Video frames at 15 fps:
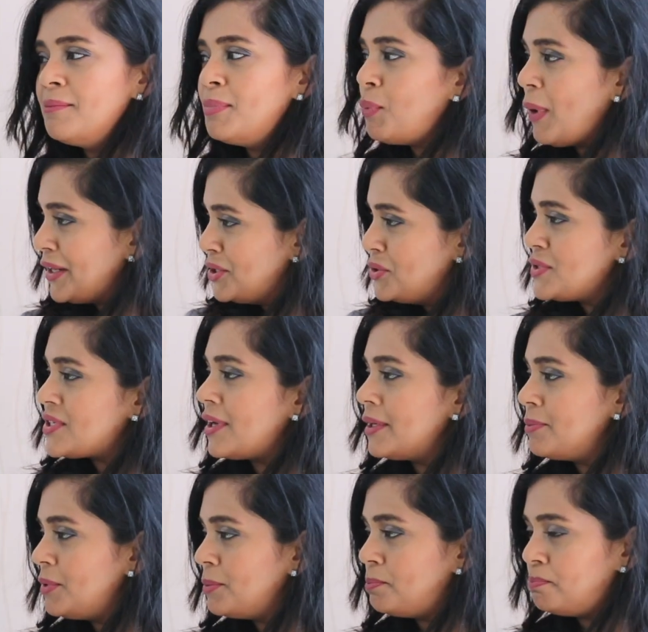But why did you start
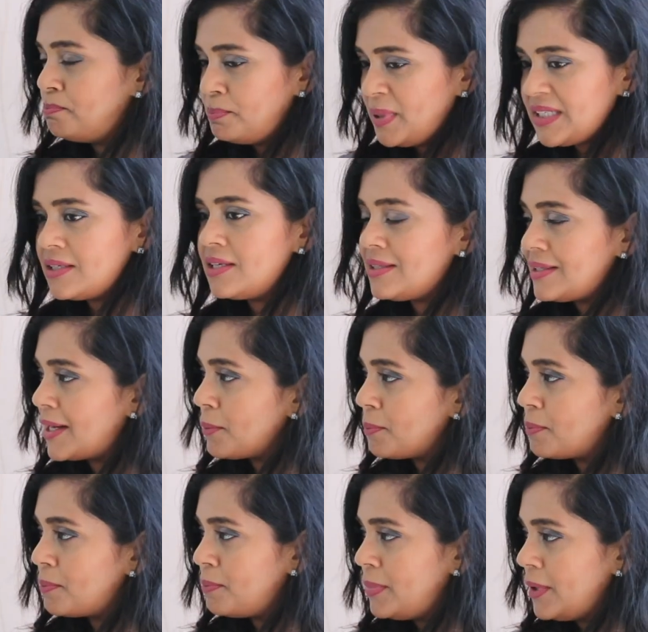up a business
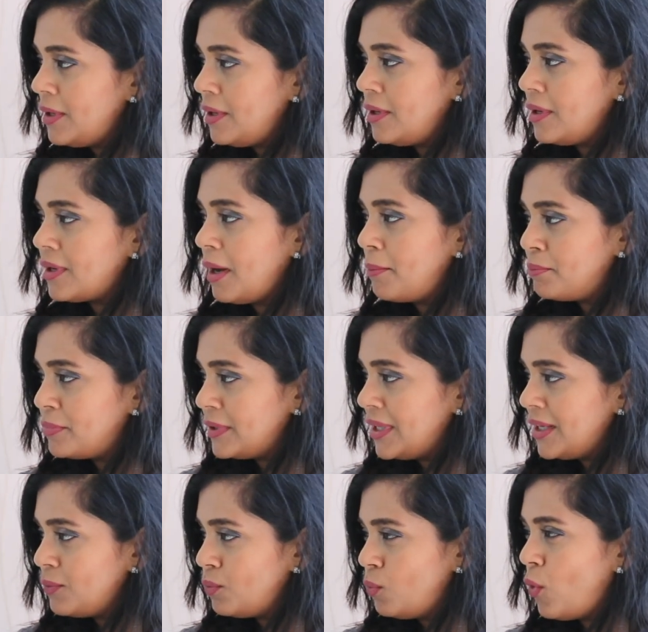setup
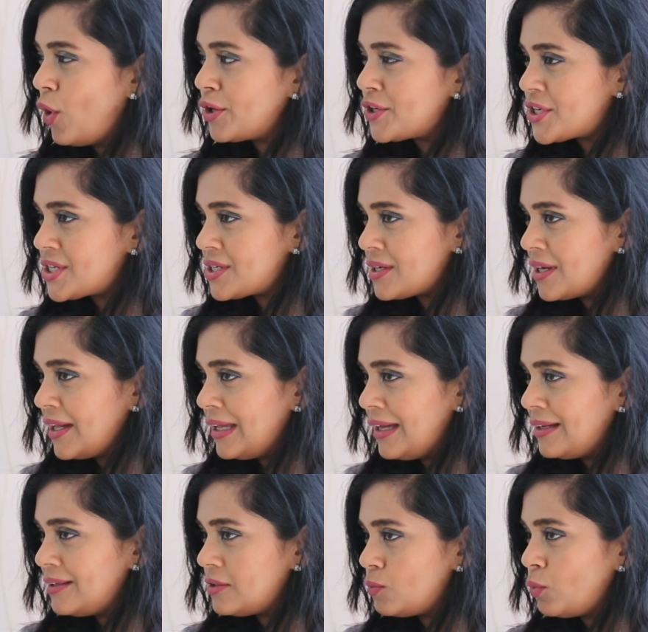company?
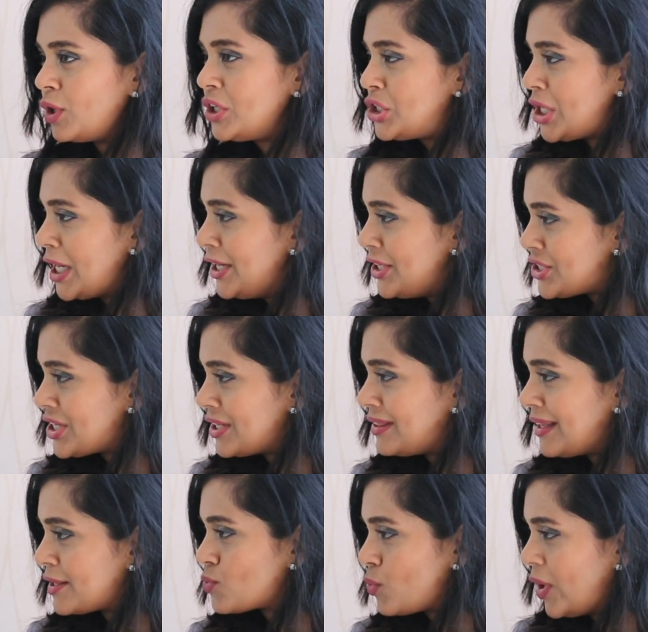What changed in
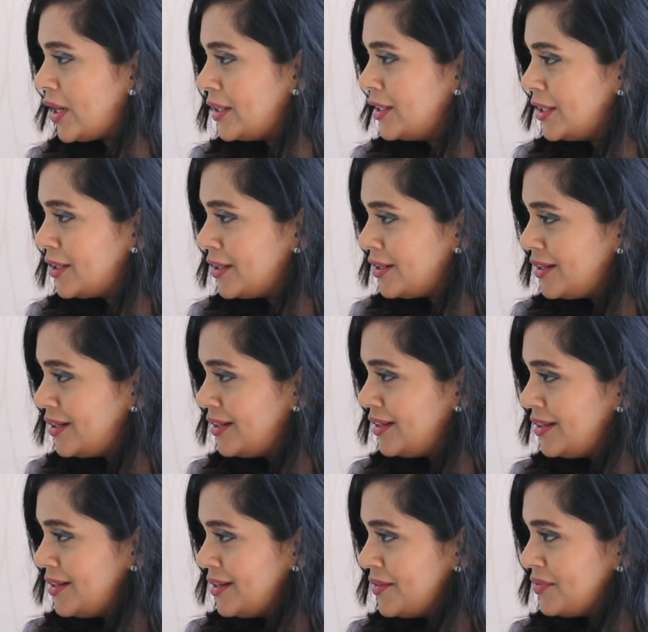that 1 year
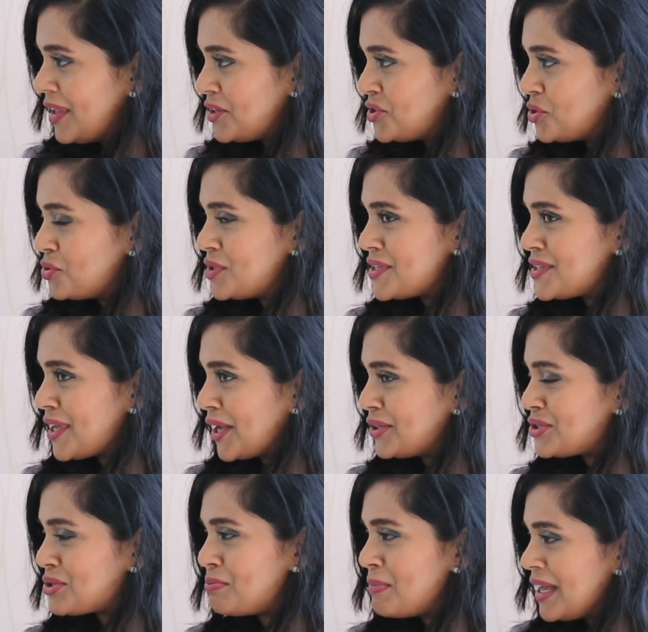that you
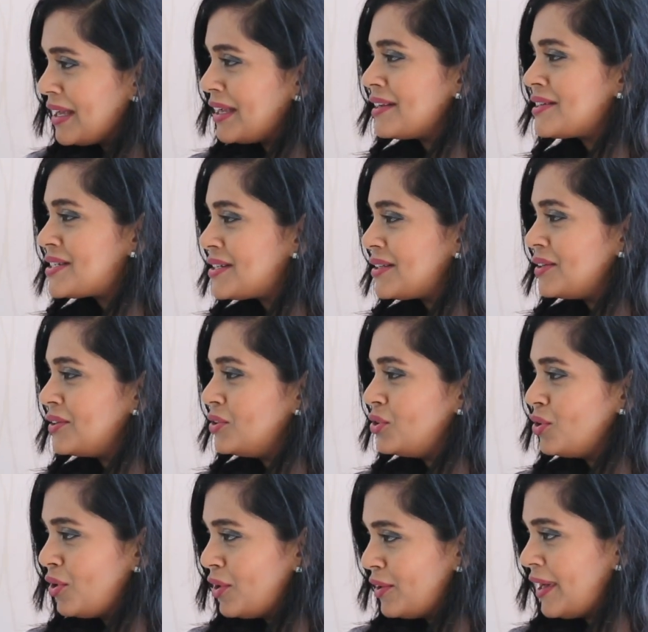decided to make it
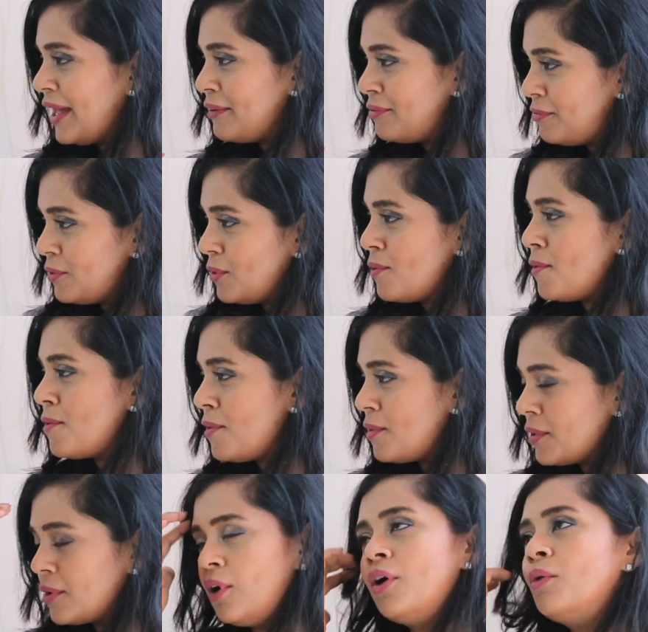your
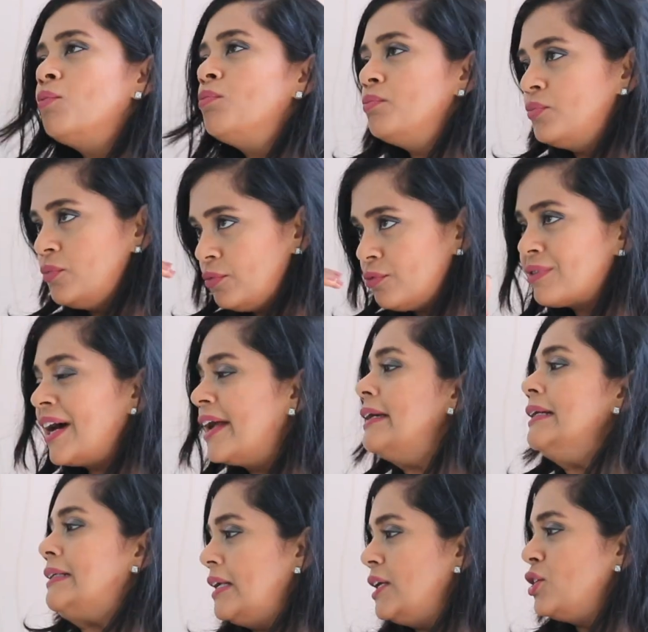lifelong, or
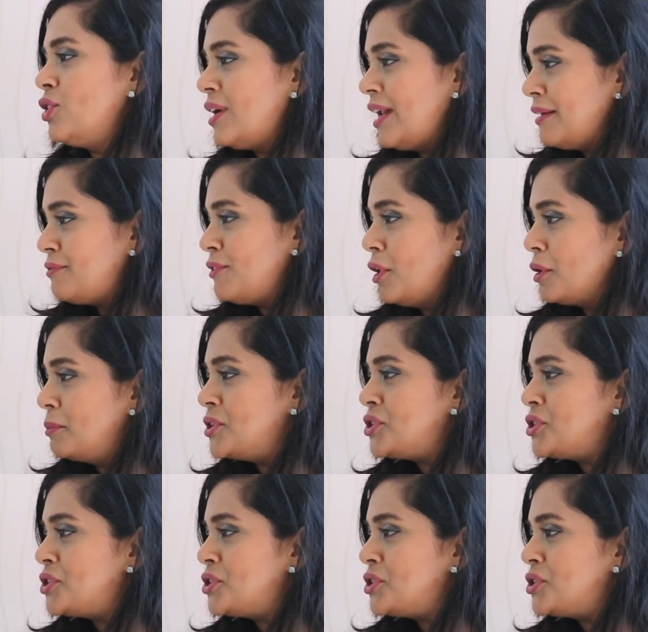currently your lifelong